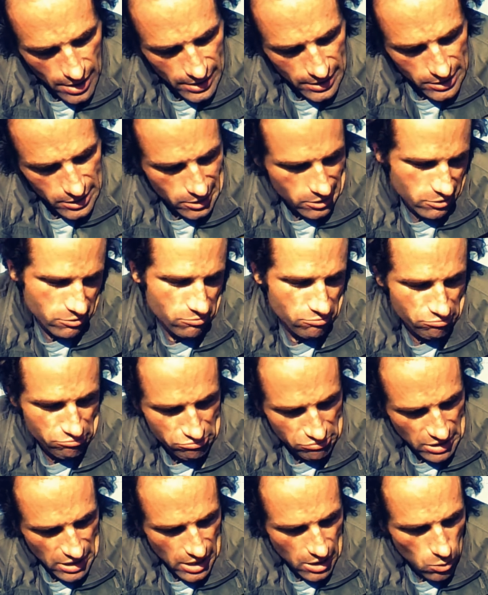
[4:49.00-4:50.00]
He just,
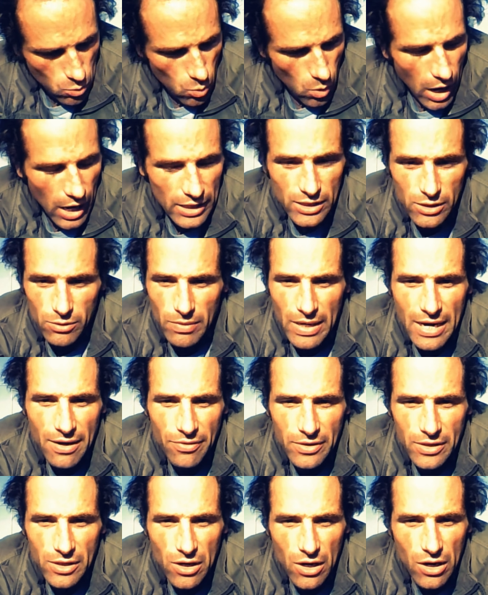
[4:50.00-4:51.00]
you know, walked around
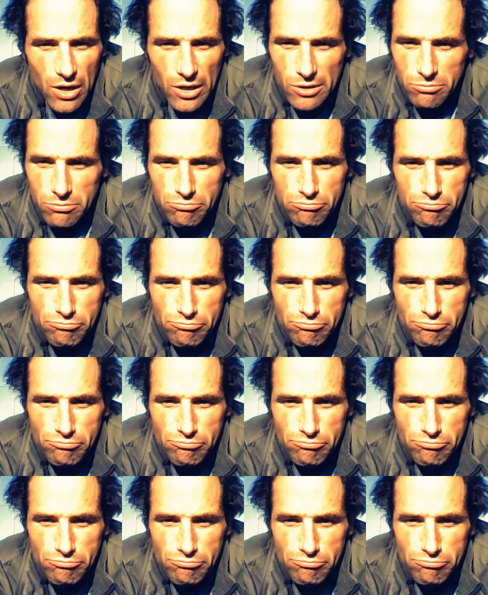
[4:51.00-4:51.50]
the car